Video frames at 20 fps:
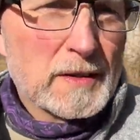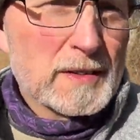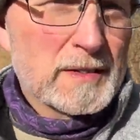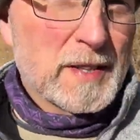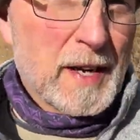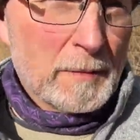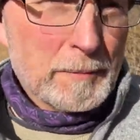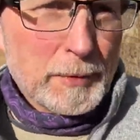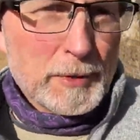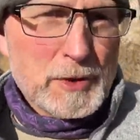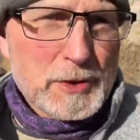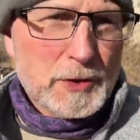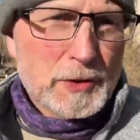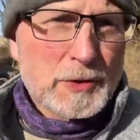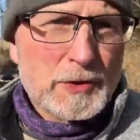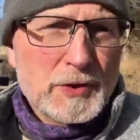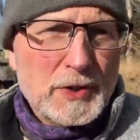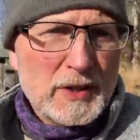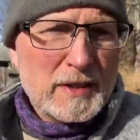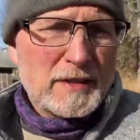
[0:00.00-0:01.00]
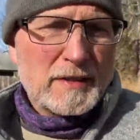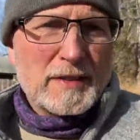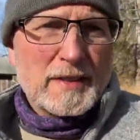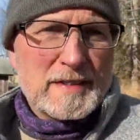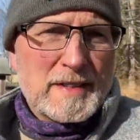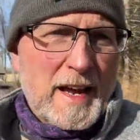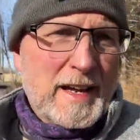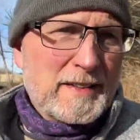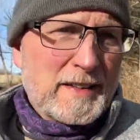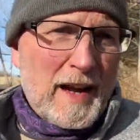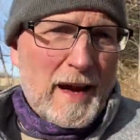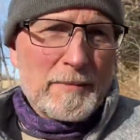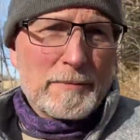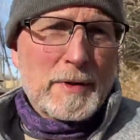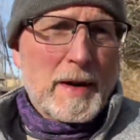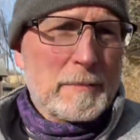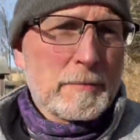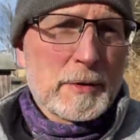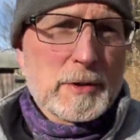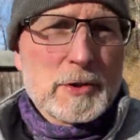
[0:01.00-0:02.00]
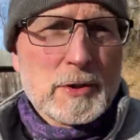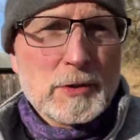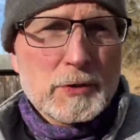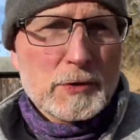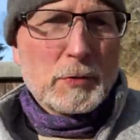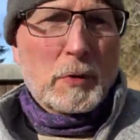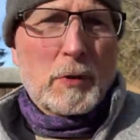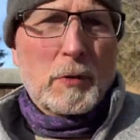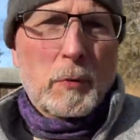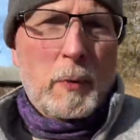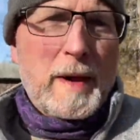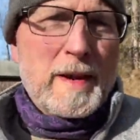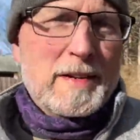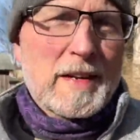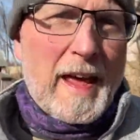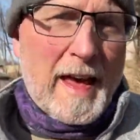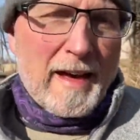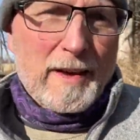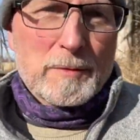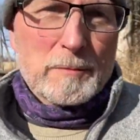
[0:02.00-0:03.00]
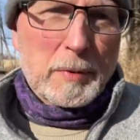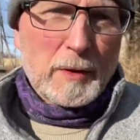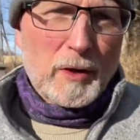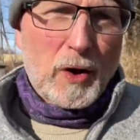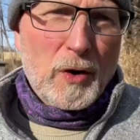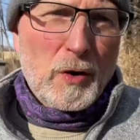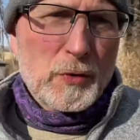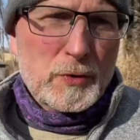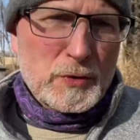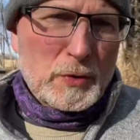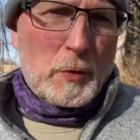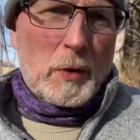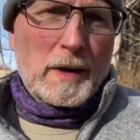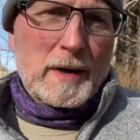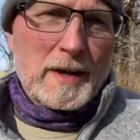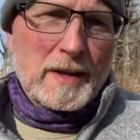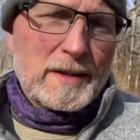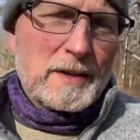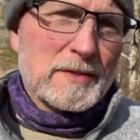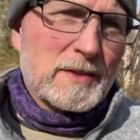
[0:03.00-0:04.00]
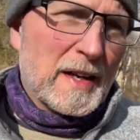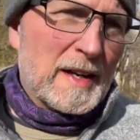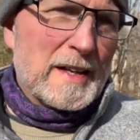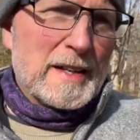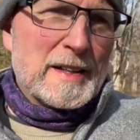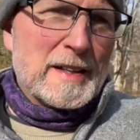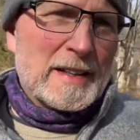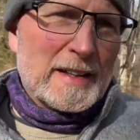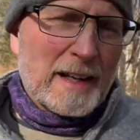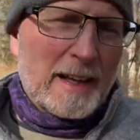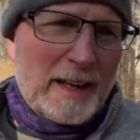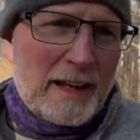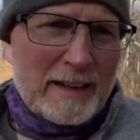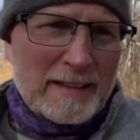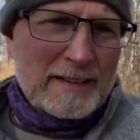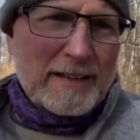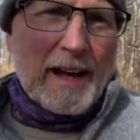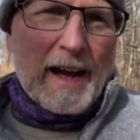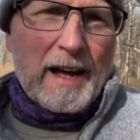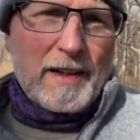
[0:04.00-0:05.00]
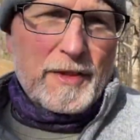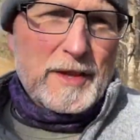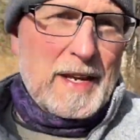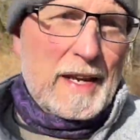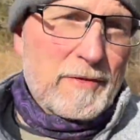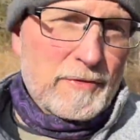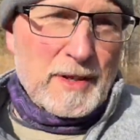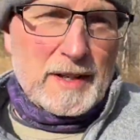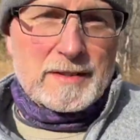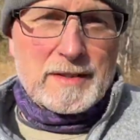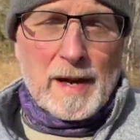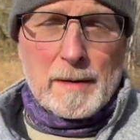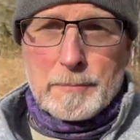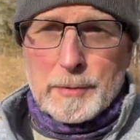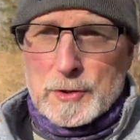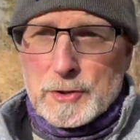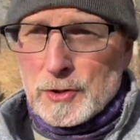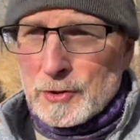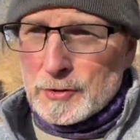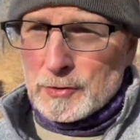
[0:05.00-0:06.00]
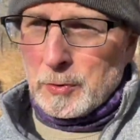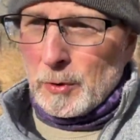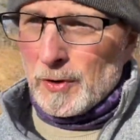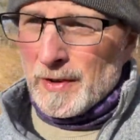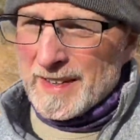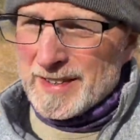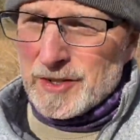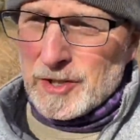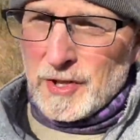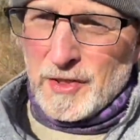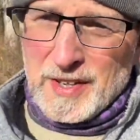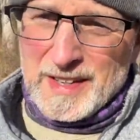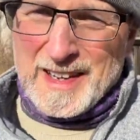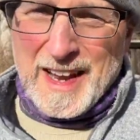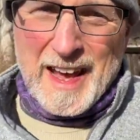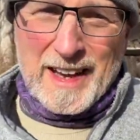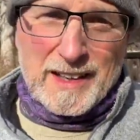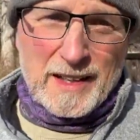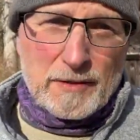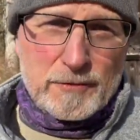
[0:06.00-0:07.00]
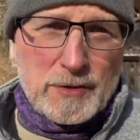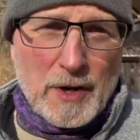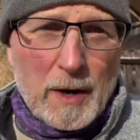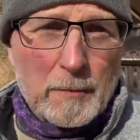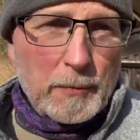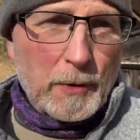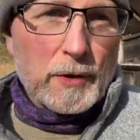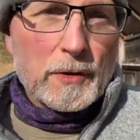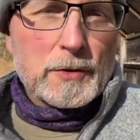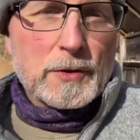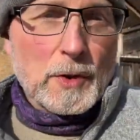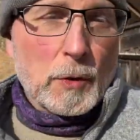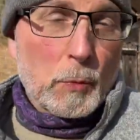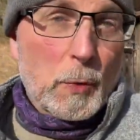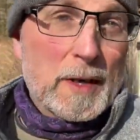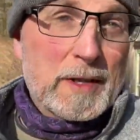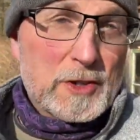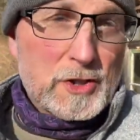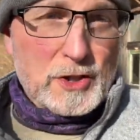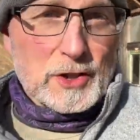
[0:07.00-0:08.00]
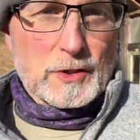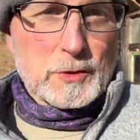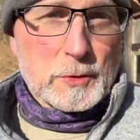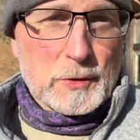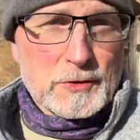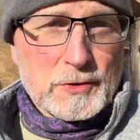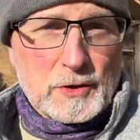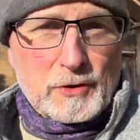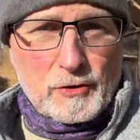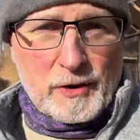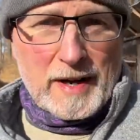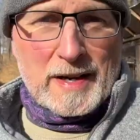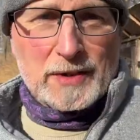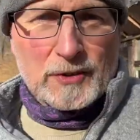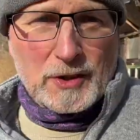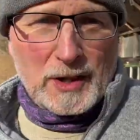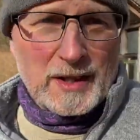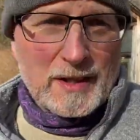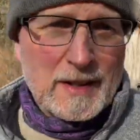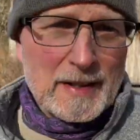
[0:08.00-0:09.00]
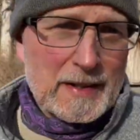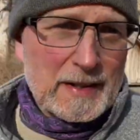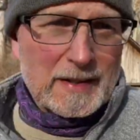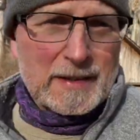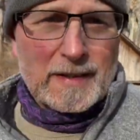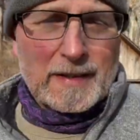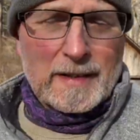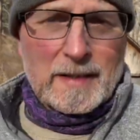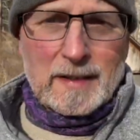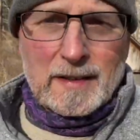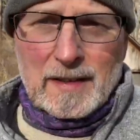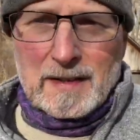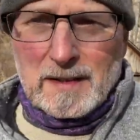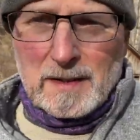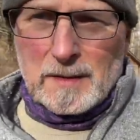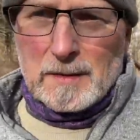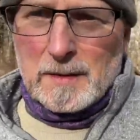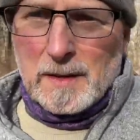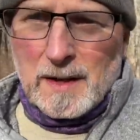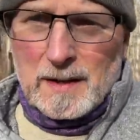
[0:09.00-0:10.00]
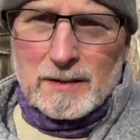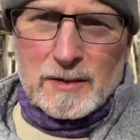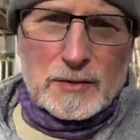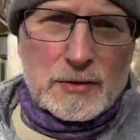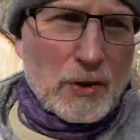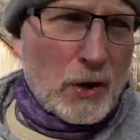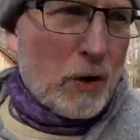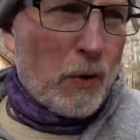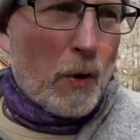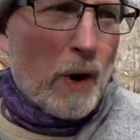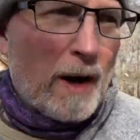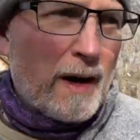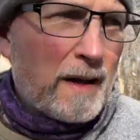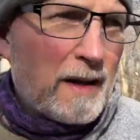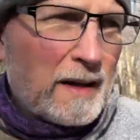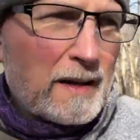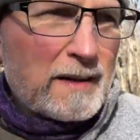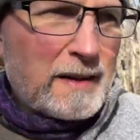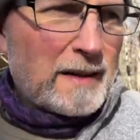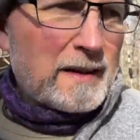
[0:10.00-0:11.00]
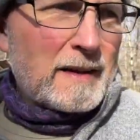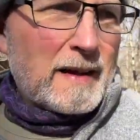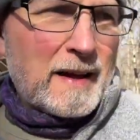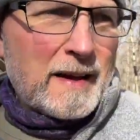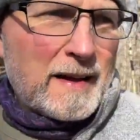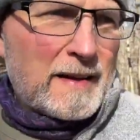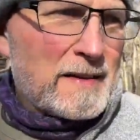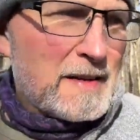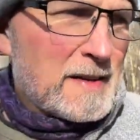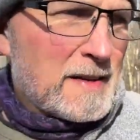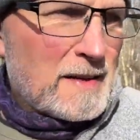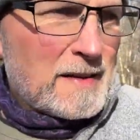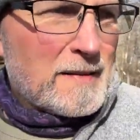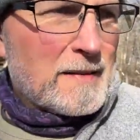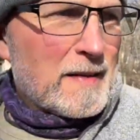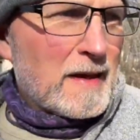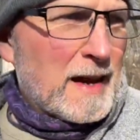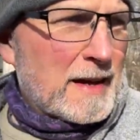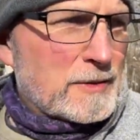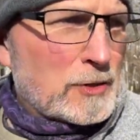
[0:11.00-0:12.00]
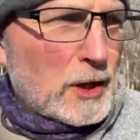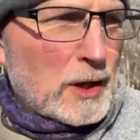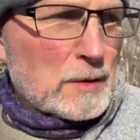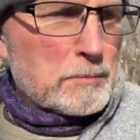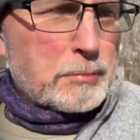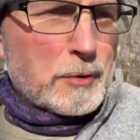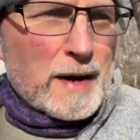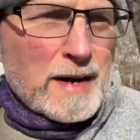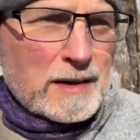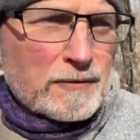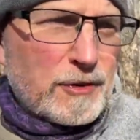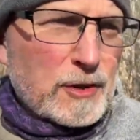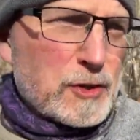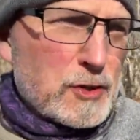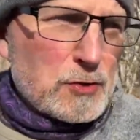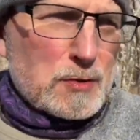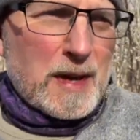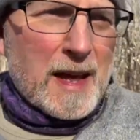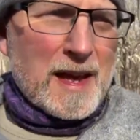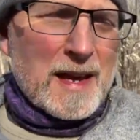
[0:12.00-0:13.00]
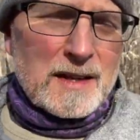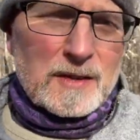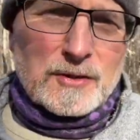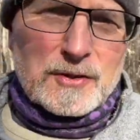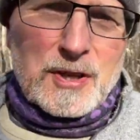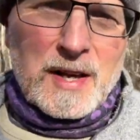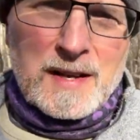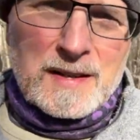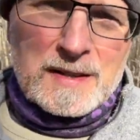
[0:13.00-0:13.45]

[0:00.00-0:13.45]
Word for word: temperatures. Daytime temperatures were way down below twenty, and uh, the evening temperatures were into the negative numbers, and the wind chill was crazy. So I took a break for two days.